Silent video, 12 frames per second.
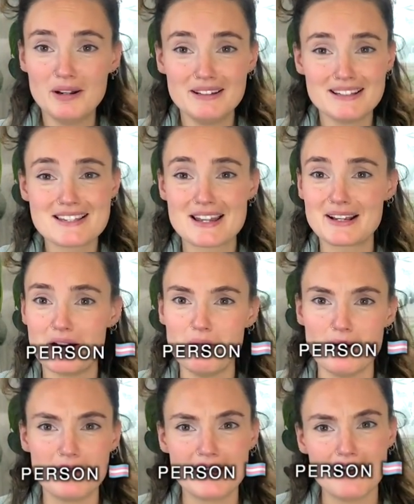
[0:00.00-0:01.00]
it's like a
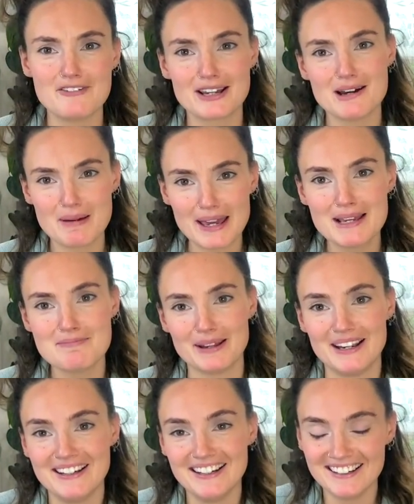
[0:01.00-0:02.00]
woman having a
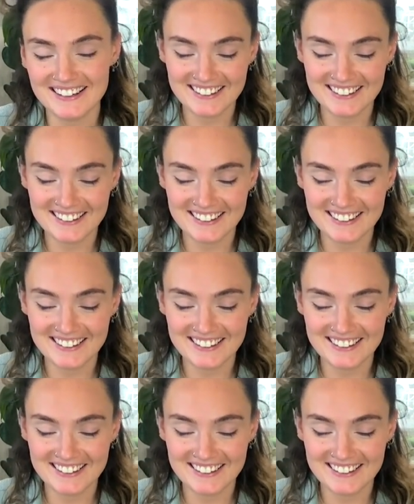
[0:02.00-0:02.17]
baby.